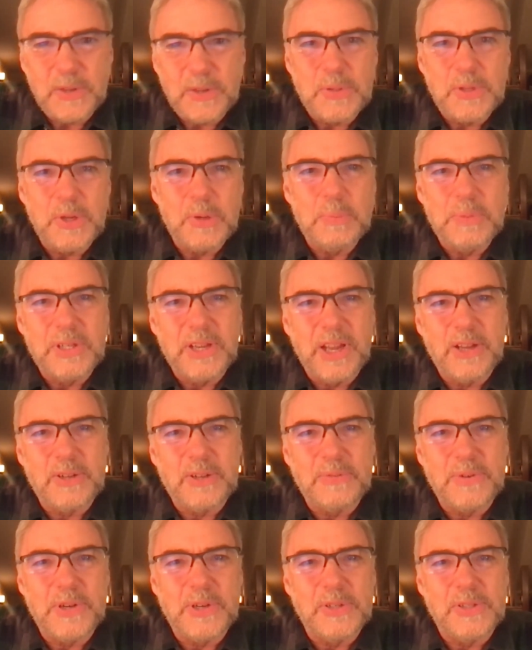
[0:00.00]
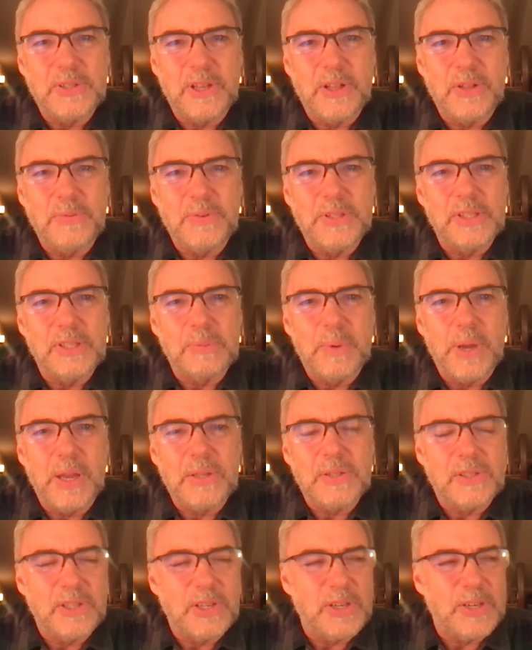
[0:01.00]
a YouTube channel for yourself. And this
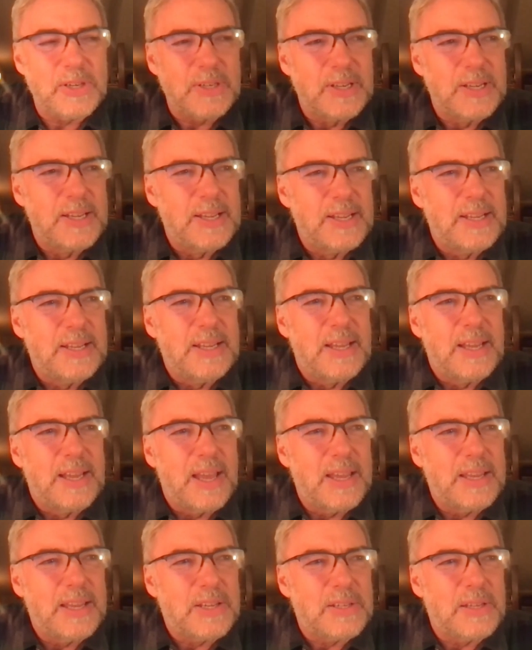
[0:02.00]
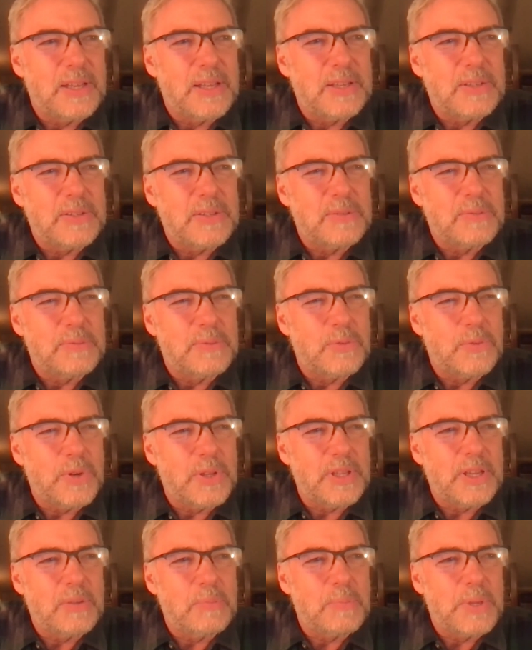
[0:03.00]
past year, I
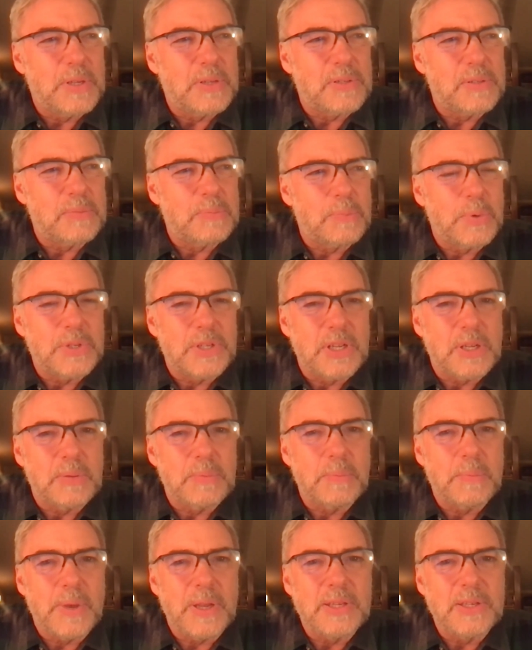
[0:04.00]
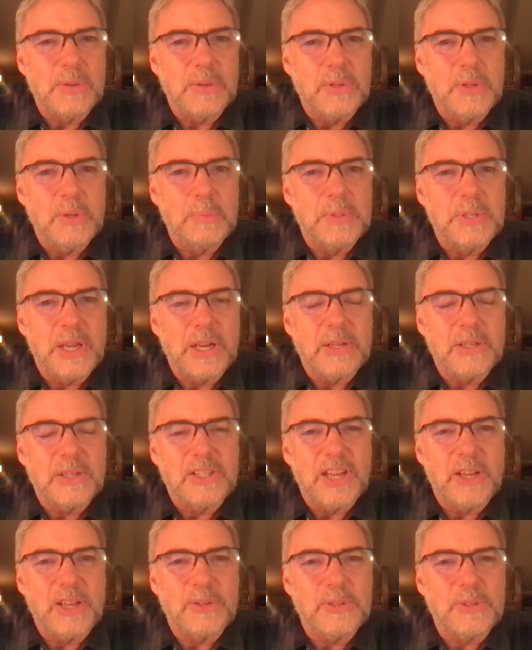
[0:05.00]
really have been pushing my YouTube t-
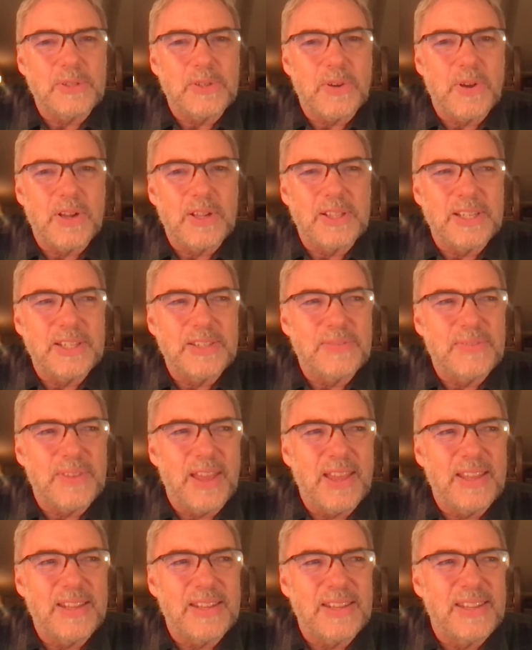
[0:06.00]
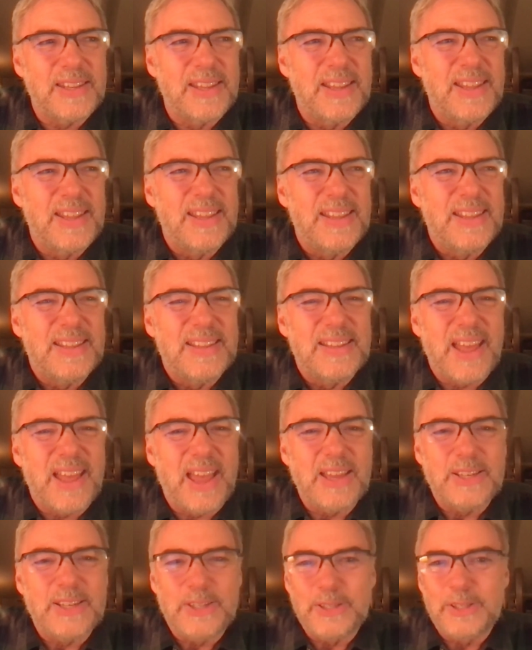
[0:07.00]
channel strongly and
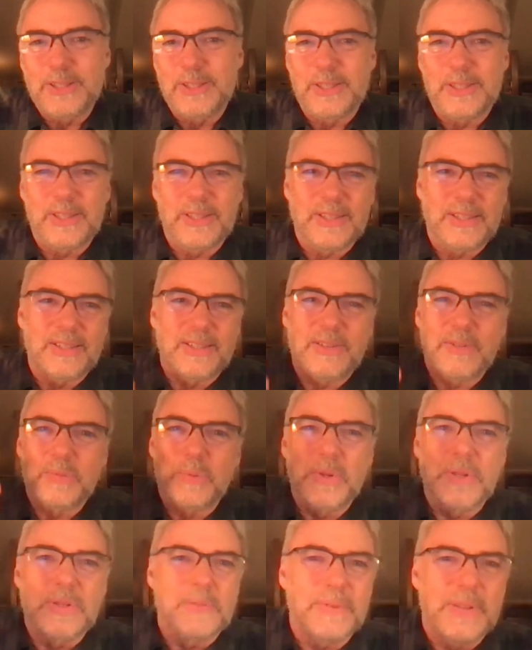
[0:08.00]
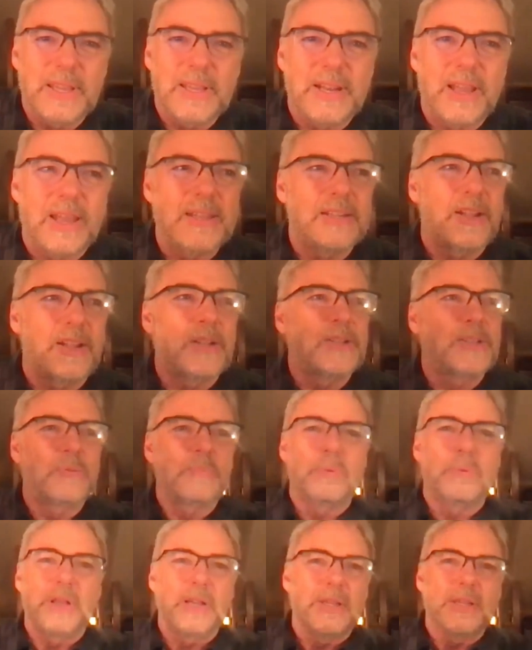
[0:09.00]
I just uh, will get on and I'll
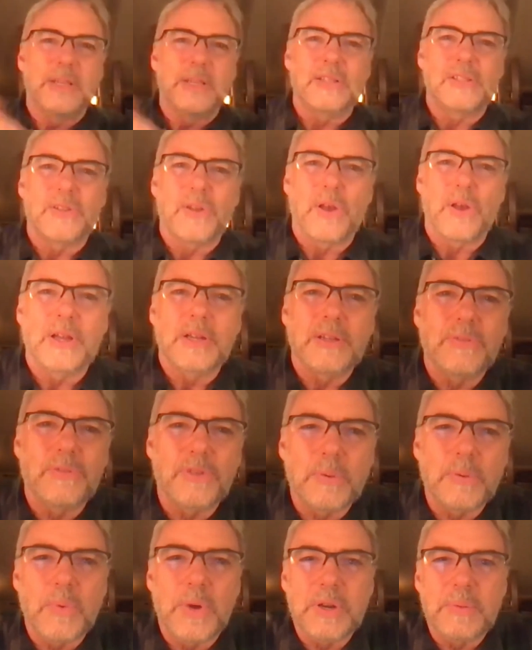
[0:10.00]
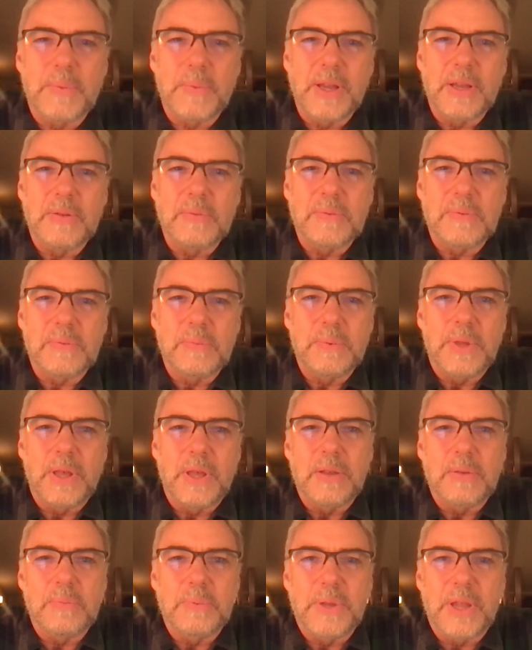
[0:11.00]
just play a song from one of my
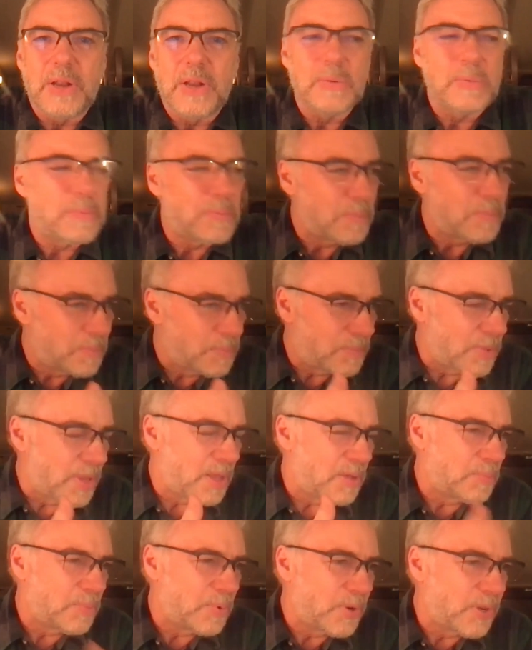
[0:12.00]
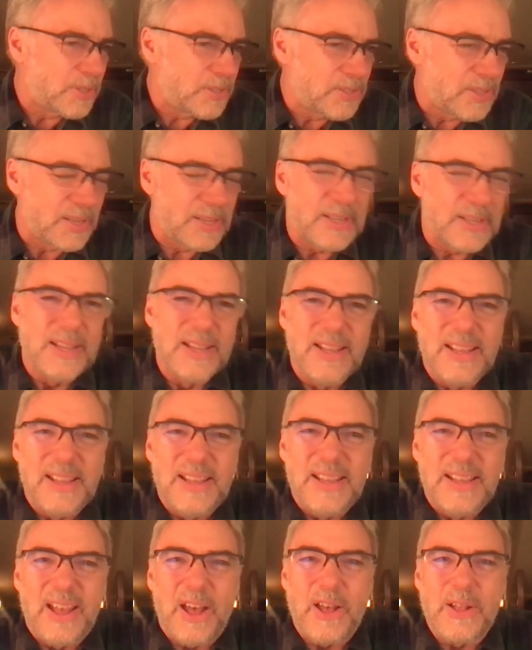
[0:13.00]
uh, piano uh, books and
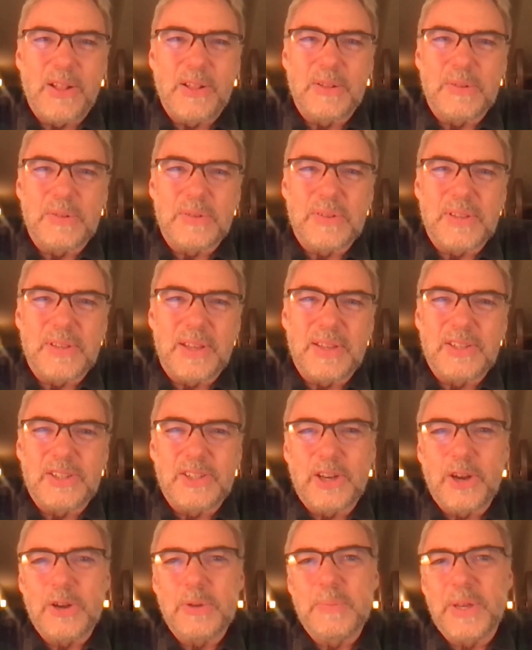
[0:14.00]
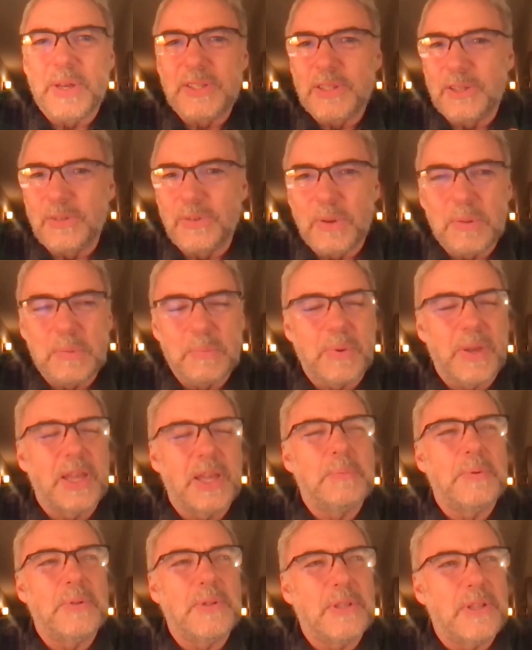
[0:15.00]
I'll uh, share a message from the
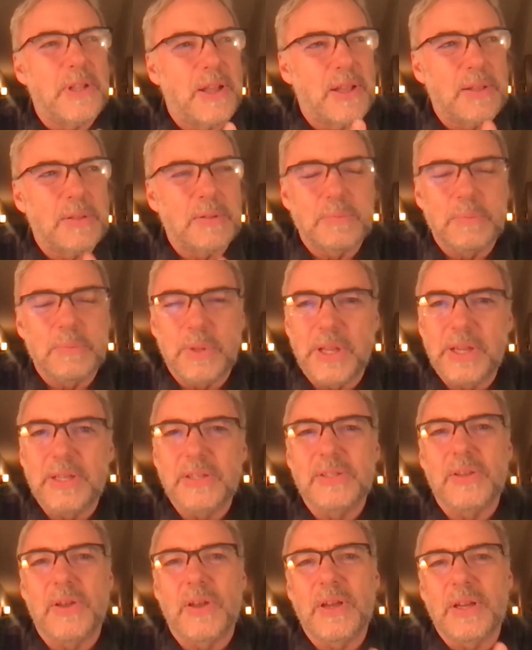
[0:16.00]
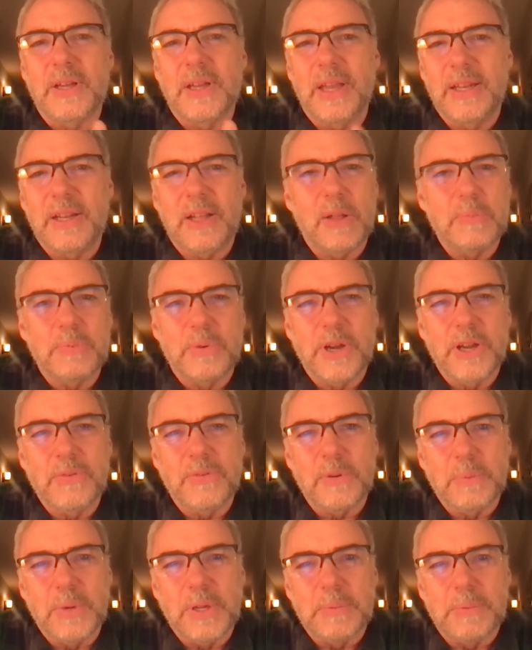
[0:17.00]
Bible. I'll play a song and I'll pray
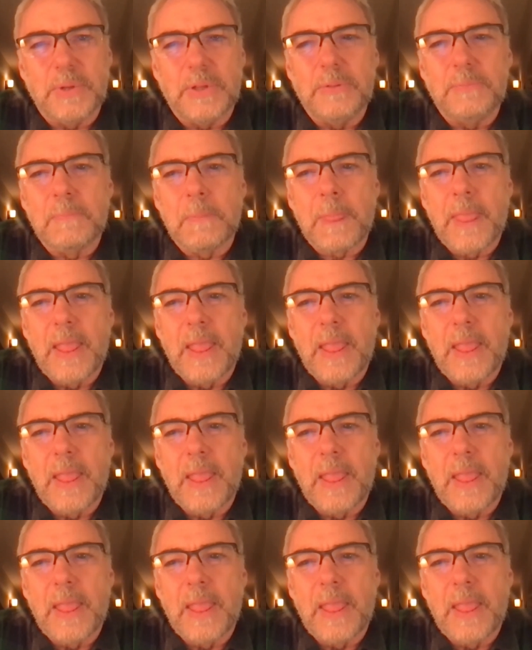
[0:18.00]
for people.